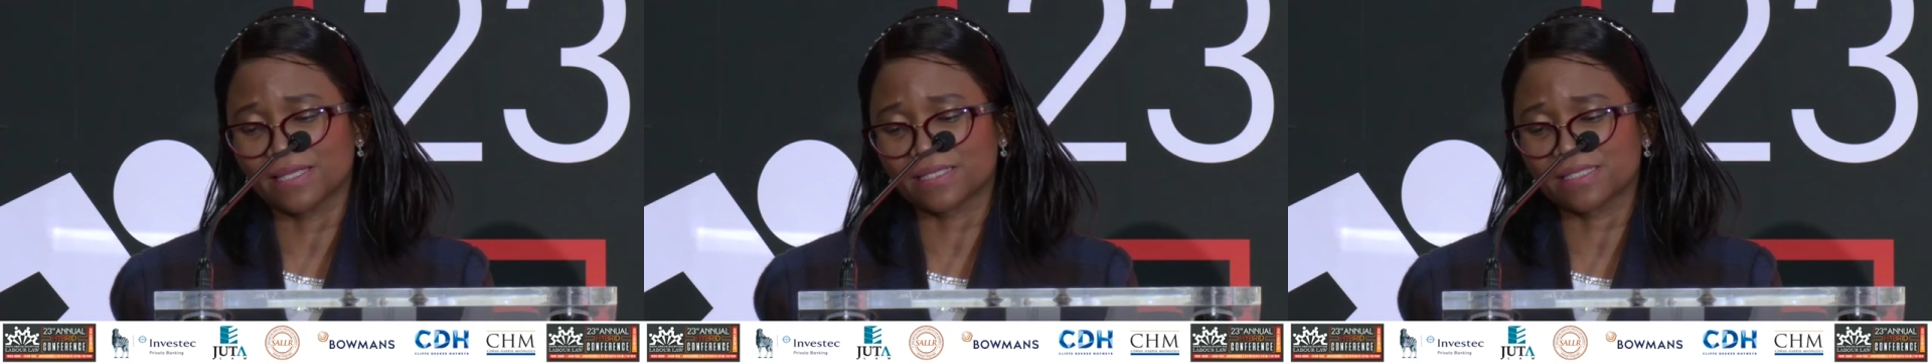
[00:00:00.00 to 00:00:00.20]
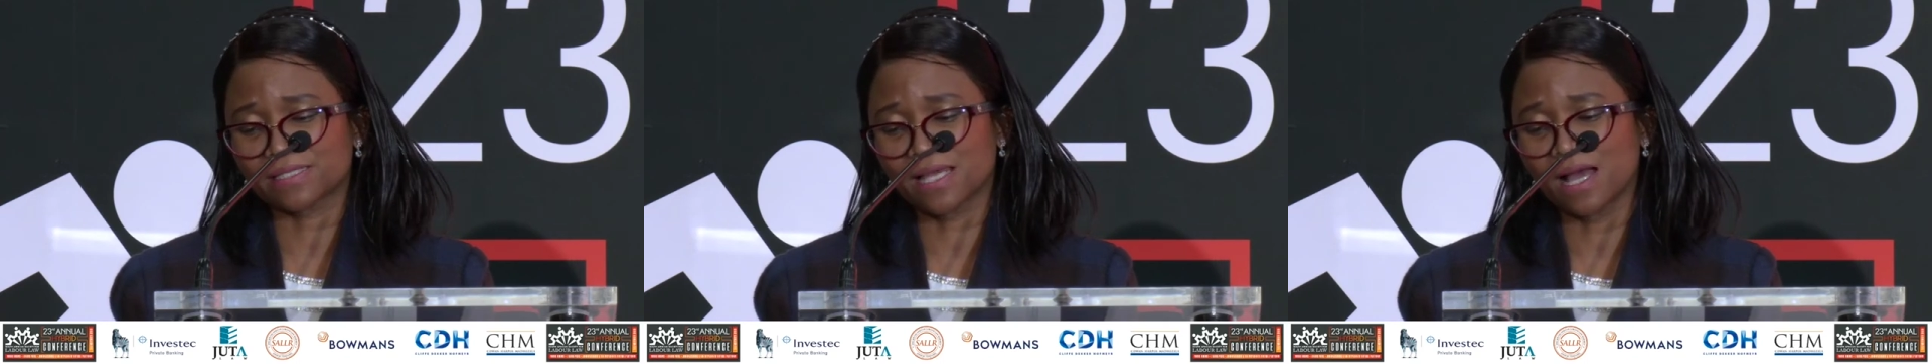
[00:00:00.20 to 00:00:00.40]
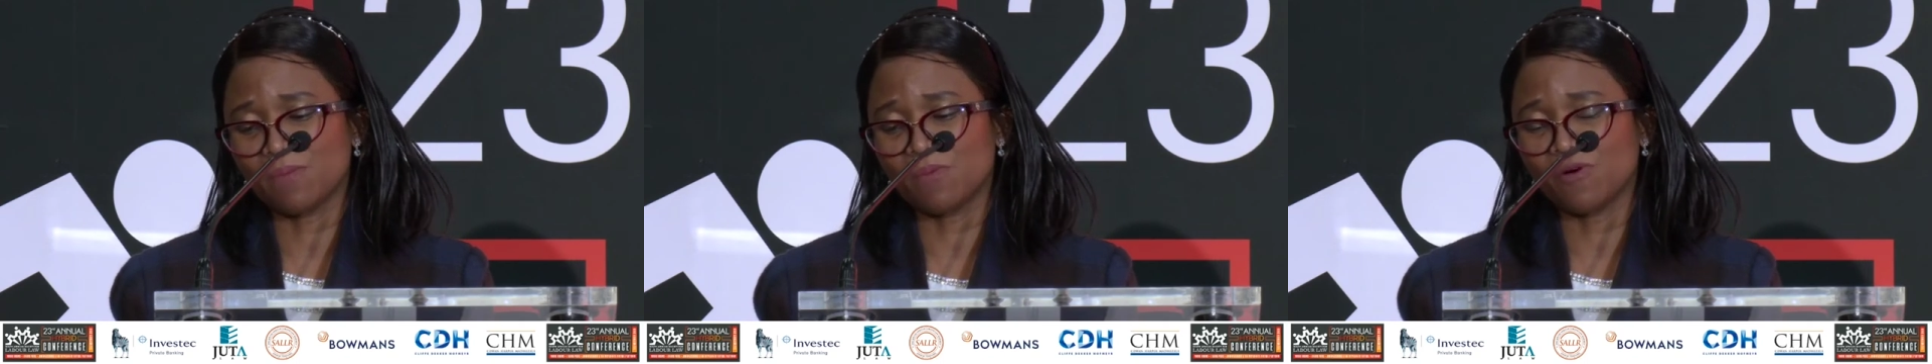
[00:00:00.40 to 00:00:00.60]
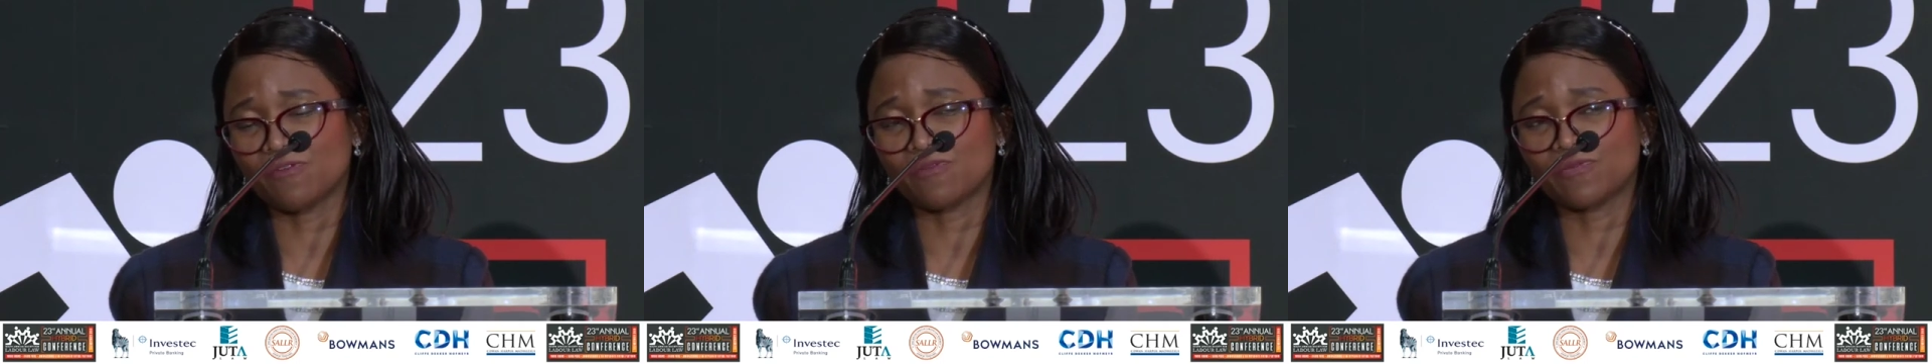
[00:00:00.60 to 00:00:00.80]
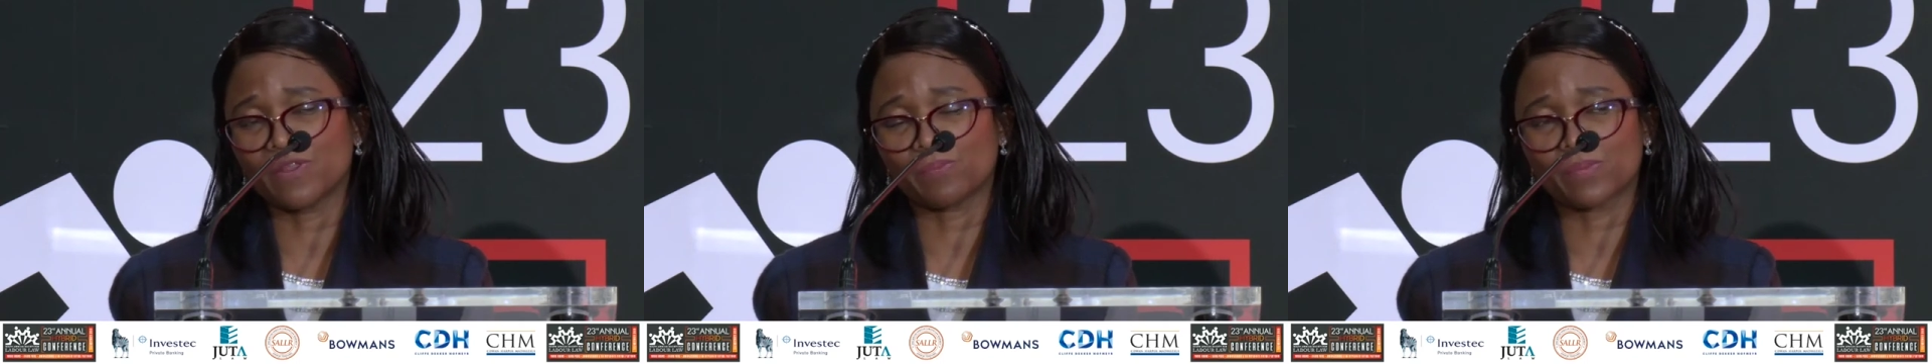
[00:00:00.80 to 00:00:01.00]
that some of
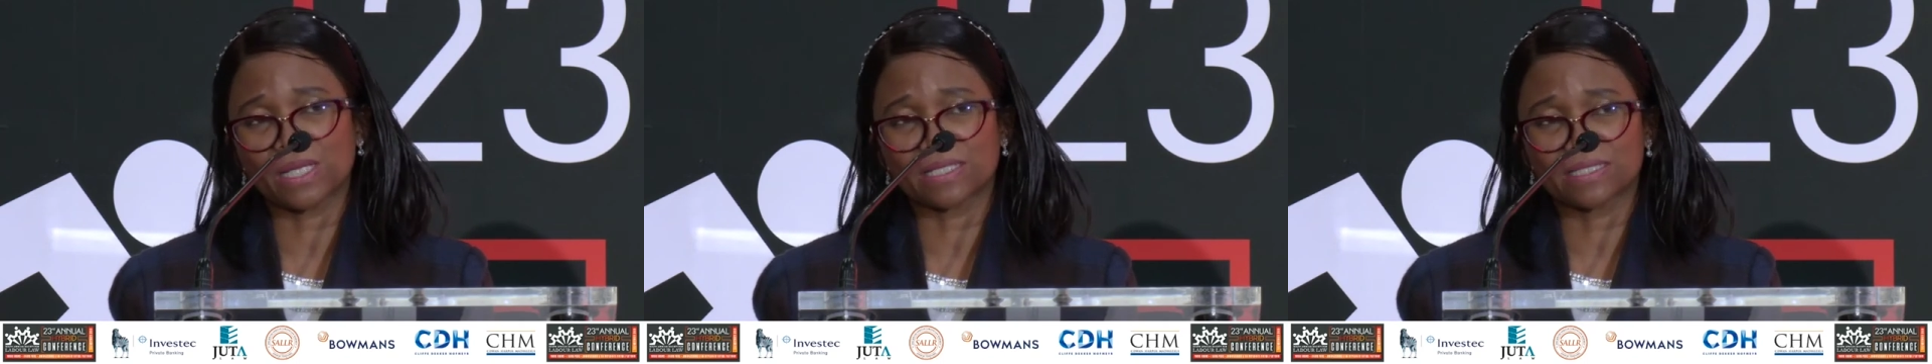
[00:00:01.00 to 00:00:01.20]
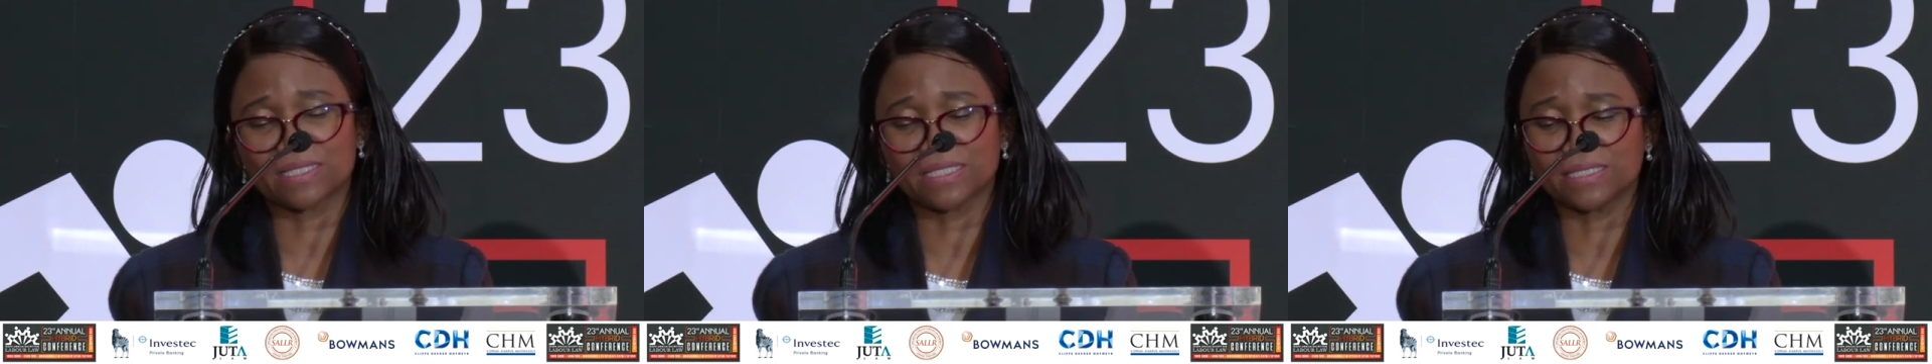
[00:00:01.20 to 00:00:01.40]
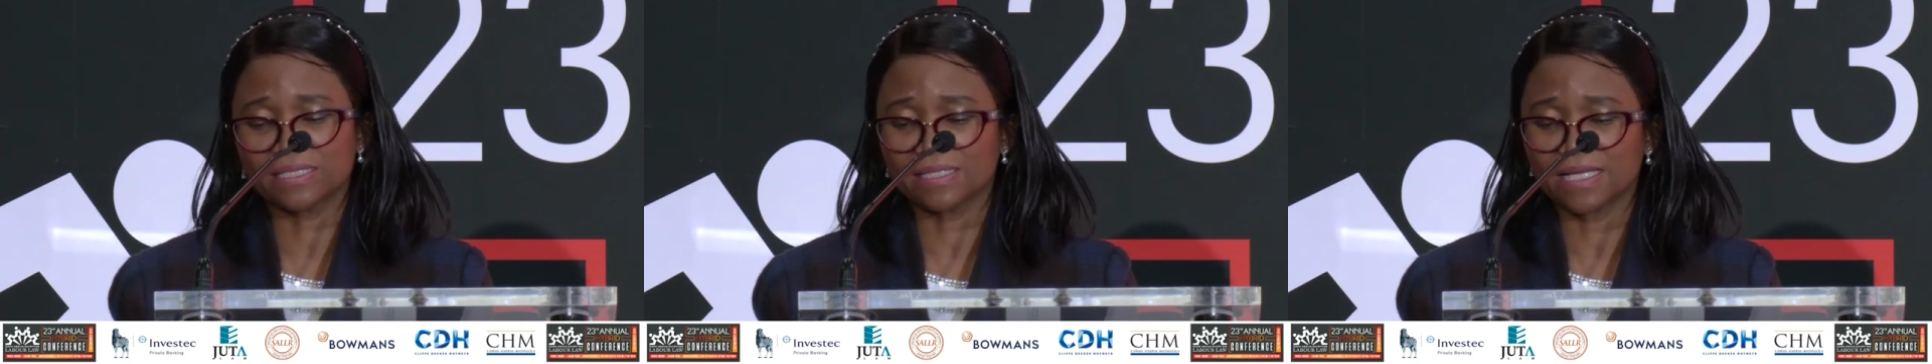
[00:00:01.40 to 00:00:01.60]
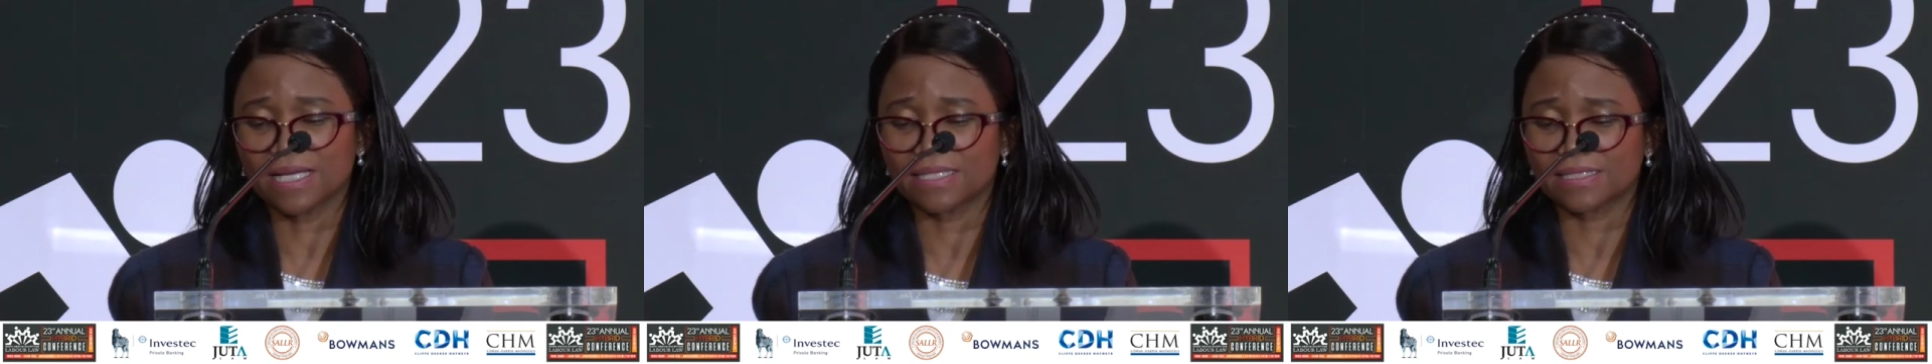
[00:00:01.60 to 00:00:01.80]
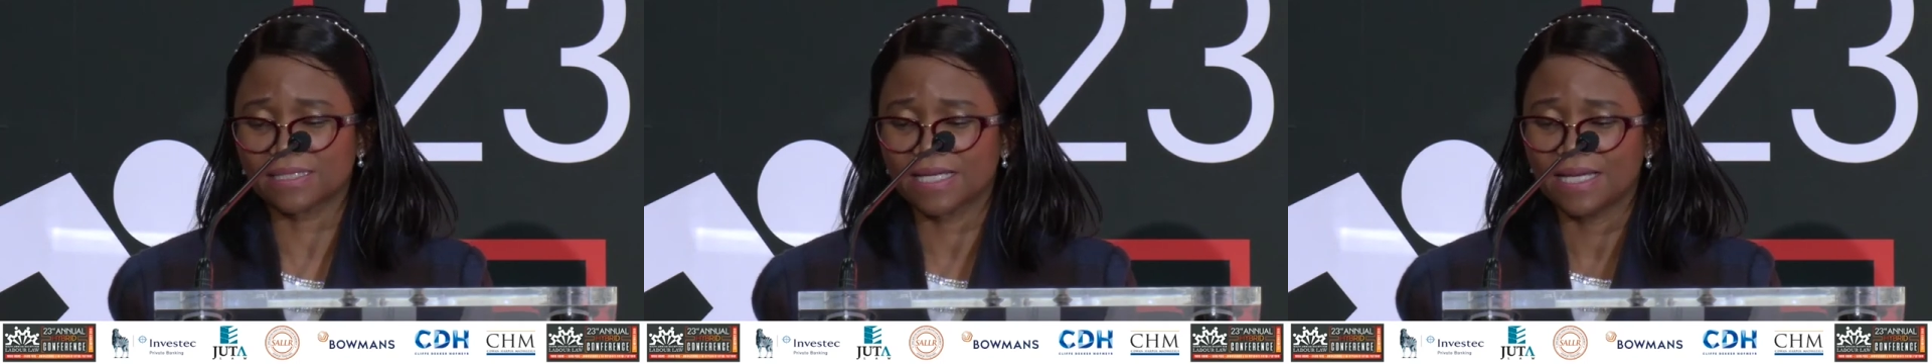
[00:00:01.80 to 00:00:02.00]
the
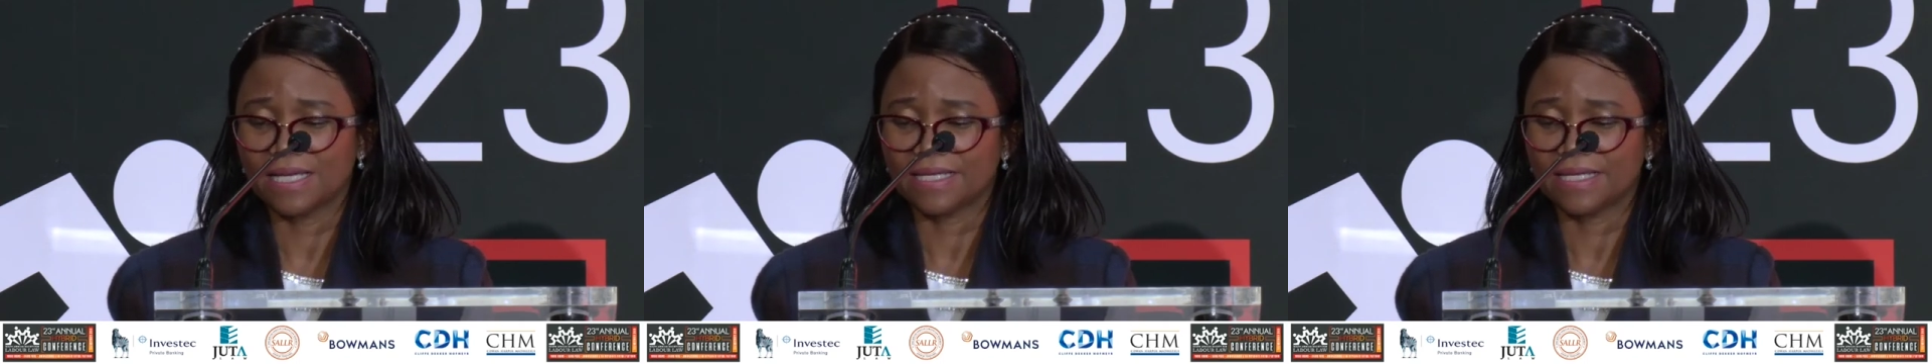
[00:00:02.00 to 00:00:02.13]
practitioners